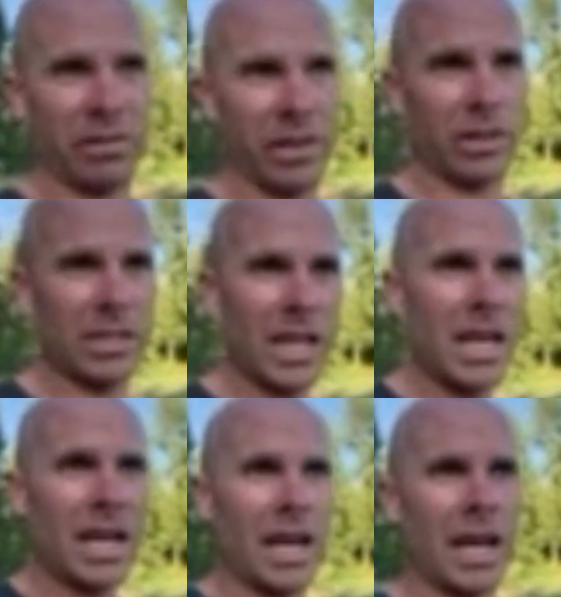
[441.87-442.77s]
fields.
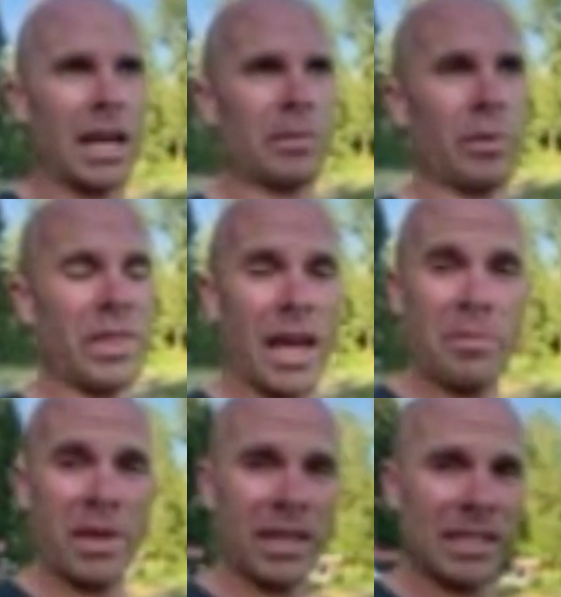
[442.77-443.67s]
With that
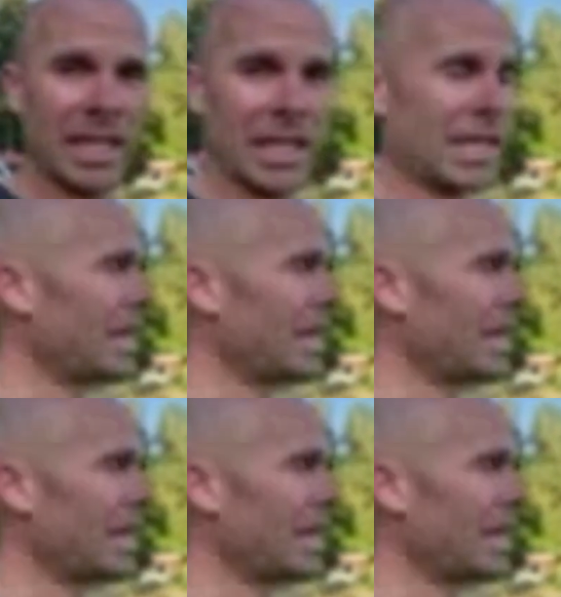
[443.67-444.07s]
being said,